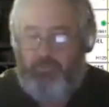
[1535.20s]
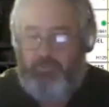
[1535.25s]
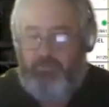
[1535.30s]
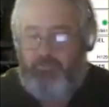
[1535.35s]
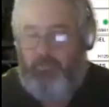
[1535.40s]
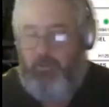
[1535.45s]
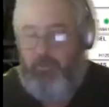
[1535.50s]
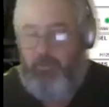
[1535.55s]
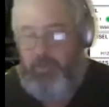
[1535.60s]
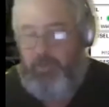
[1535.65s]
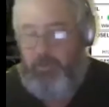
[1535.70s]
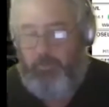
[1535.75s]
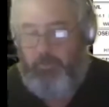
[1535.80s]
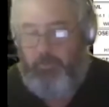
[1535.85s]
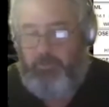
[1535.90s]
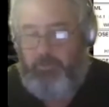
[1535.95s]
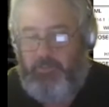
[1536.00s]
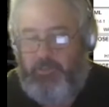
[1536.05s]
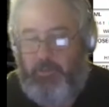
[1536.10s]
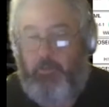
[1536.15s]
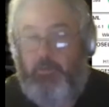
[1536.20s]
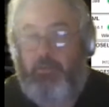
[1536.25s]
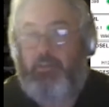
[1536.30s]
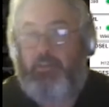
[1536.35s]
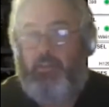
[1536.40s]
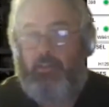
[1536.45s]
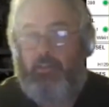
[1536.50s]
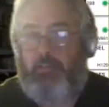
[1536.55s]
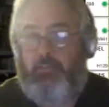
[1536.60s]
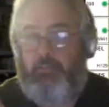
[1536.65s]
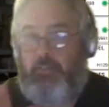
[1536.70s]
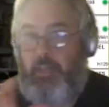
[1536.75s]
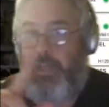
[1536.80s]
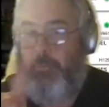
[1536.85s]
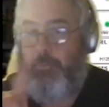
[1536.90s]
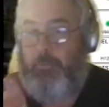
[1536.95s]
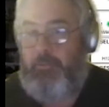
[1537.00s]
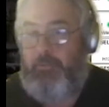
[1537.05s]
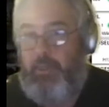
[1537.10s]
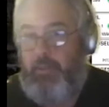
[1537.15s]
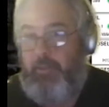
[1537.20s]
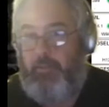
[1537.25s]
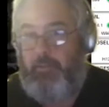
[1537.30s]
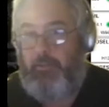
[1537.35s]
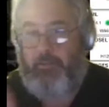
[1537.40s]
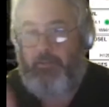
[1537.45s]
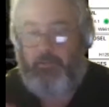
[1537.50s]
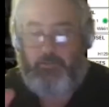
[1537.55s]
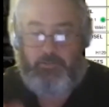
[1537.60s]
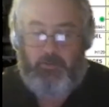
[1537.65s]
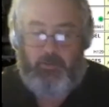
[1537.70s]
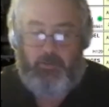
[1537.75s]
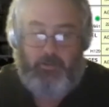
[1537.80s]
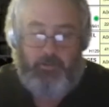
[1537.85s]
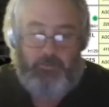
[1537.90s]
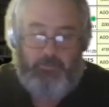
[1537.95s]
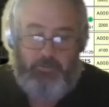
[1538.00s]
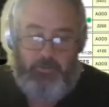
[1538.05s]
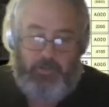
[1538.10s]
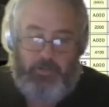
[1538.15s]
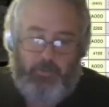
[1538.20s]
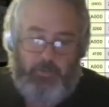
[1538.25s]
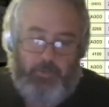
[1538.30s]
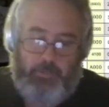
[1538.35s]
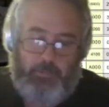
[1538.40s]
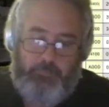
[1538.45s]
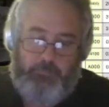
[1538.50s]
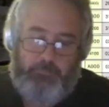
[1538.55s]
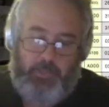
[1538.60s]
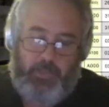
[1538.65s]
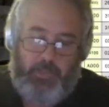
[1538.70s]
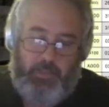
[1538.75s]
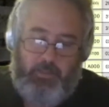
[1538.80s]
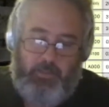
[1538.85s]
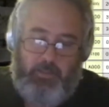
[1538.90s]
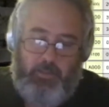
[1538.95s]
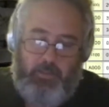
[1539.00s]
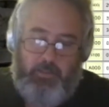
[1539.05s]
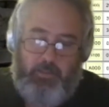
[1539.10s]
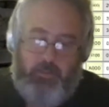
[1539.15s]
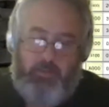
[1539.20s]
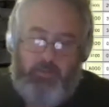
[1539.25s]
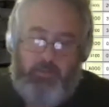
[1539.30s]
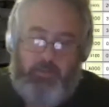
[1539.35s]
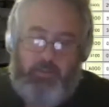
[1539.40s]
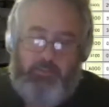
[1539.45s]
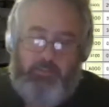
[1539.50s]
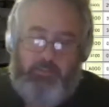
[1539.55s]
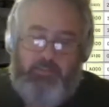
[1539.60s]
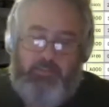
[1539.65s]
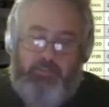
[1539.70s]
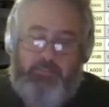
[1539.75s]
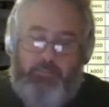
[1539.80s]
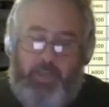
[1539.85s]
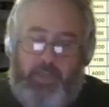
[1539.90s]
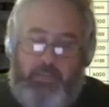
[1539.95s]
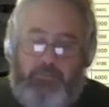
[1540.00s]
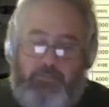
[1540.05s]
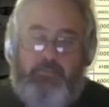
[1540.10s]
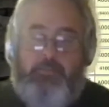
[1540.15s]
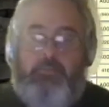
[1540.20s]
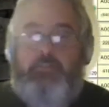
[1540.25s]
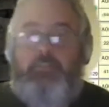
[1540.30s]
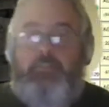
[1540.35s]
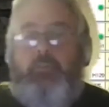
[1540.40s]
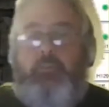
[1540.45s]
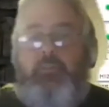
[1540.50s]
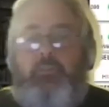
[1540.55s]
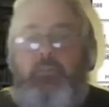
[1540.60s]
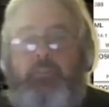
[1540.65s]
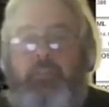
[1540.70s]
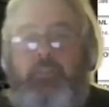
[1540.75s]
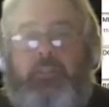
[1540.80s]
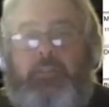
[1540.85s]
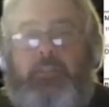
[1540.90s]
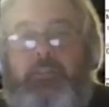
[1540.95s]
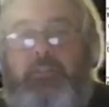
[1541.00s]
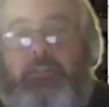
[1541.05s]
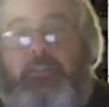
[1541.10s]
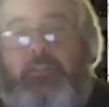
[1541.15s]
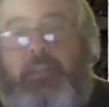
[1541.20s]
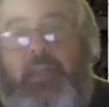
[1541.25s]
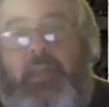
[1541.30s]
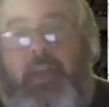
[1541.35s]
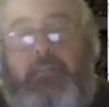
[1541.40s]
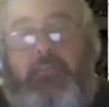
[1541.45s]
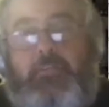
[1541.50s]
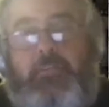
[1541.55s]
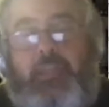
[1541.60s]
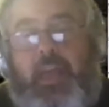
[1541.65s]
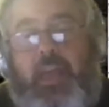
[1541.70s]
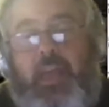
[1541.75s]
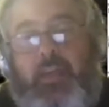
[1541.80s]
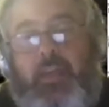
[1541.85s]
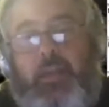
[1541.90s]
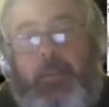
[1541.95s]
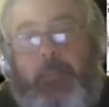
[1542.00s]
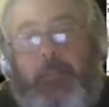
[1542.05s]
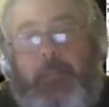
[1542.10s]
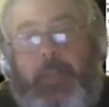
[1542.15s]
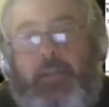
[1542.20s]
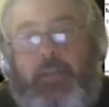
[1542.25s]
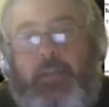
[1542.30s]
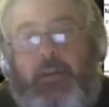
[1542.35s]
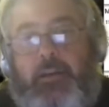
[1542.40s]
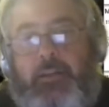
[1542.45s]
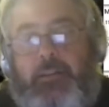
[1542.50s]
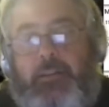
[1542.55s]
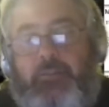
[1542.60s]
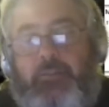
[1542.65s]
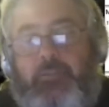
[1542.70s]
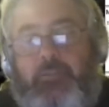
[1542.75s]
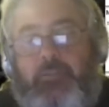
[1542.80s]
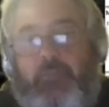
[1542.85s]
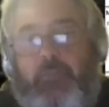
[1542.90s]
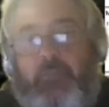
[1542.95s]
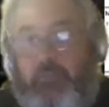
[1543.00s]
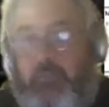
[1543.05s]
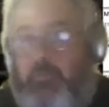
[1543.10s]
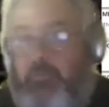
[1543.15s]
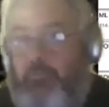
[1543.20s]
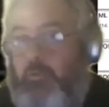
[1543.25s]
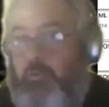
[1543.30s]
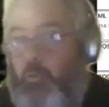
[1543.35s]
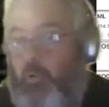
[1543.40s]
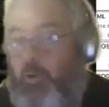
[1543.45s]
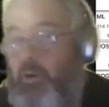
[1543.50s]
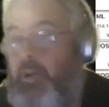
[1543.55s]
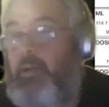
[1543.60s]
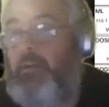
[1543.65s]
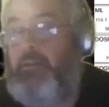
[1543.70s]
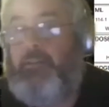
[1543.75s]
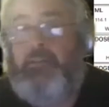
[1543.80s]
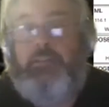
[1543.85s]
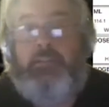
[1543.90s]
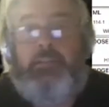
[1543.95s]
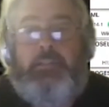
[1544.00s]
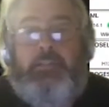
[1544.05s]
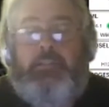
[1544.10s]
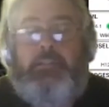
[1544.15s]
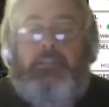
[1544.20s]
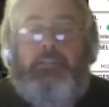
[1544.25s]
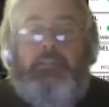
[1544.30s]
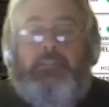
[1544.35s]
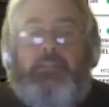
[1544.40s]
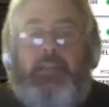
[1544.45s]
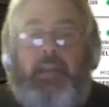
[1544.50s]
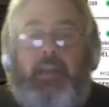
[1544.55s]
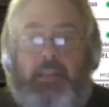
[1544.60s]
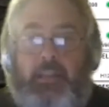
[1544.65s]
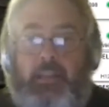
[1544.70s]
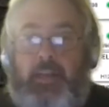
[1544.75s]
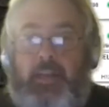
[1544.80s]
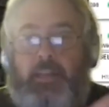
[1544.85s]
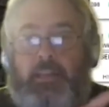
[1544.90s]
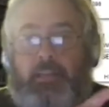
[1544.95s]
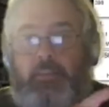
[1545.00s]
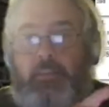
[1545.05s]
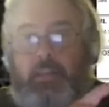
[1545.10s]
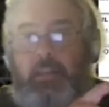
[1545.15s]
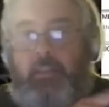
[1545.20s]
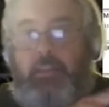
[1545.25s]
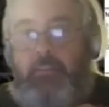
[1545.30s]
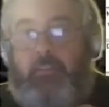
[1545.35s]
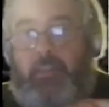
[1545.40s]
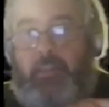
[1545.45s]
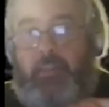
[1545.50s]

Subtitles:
phone number and so on. You can tap on that and it'll dial a phone number. Next is MET. So we've got the TAFs and METARs for Wagga. Again, in the